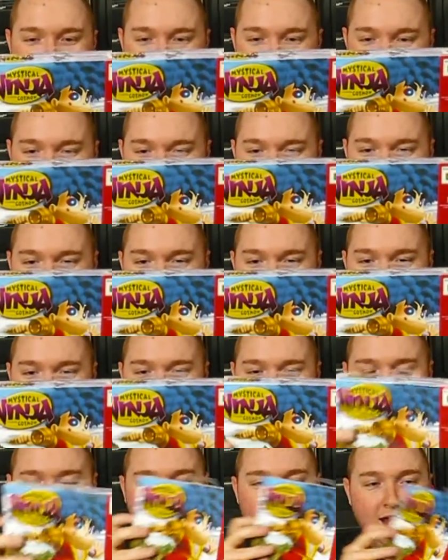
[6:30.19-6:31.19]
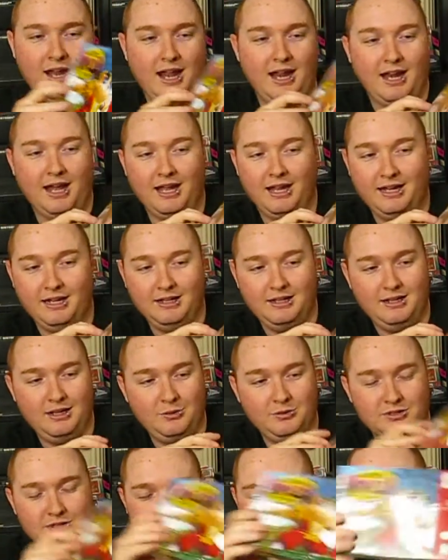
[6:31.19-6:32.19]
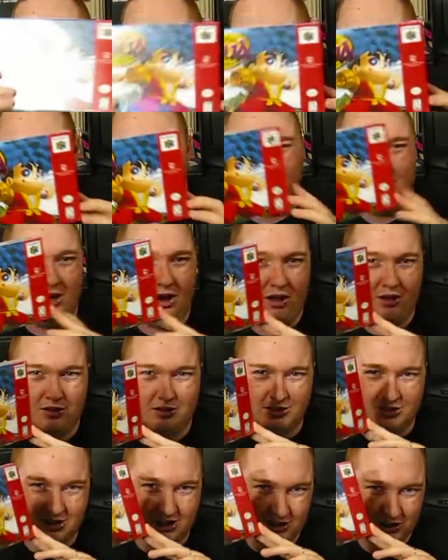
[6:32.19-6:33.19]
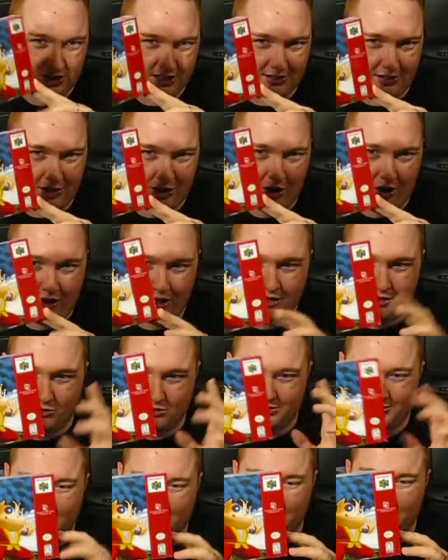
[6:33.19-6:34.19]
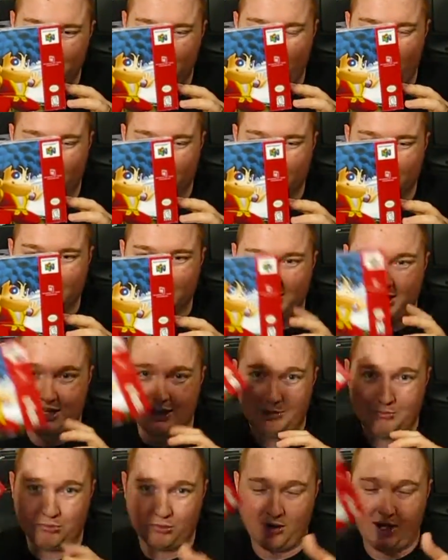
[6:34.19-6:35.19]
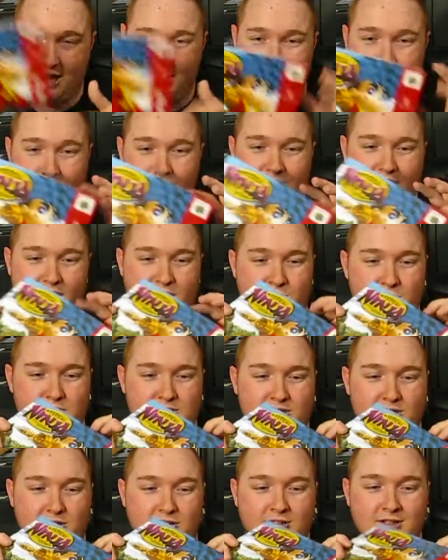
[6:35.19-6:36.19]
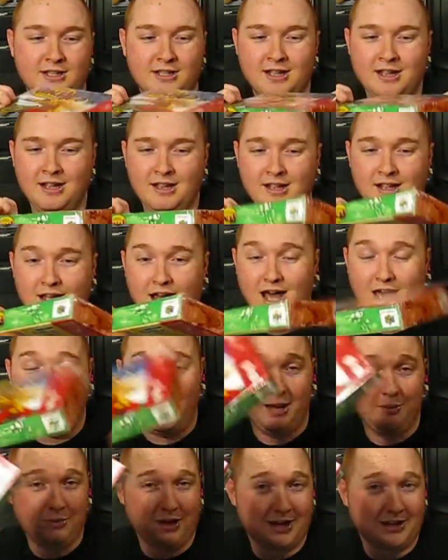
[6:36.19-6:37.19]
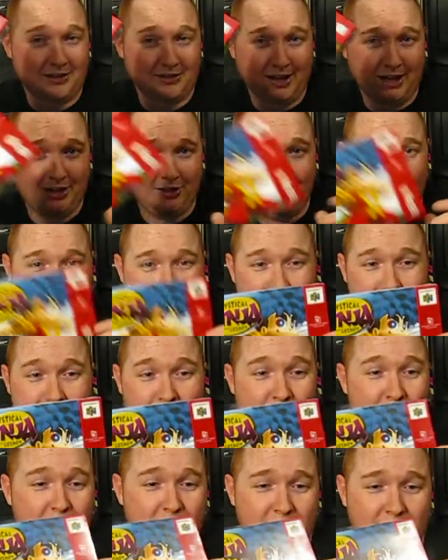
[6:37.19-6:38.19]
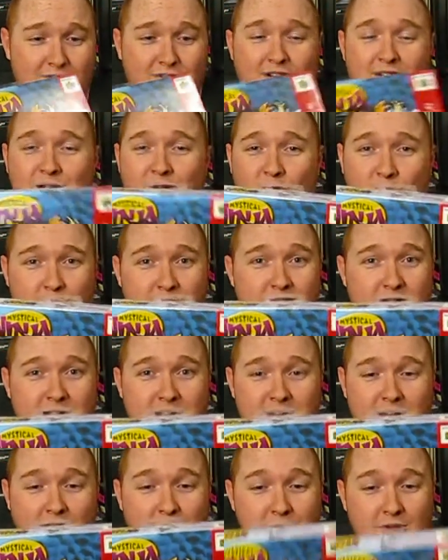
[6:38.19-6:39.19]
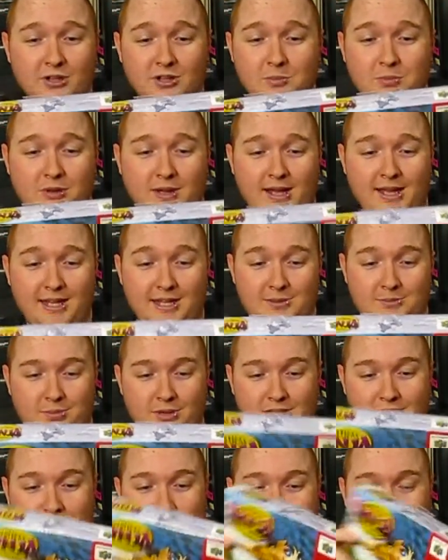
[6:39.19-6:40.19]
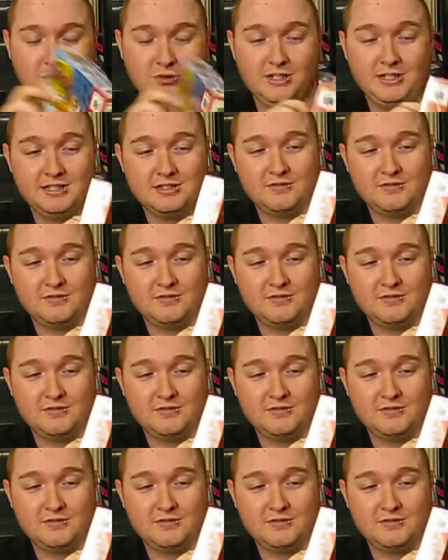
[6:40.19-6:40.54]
in the day, and it was like $30 to get just the cart, or $60 to get it brand new factory sealed. I'm not gonna lie to you guys, I'm gonna fucking open this, I'm gonna play it, but it's complete as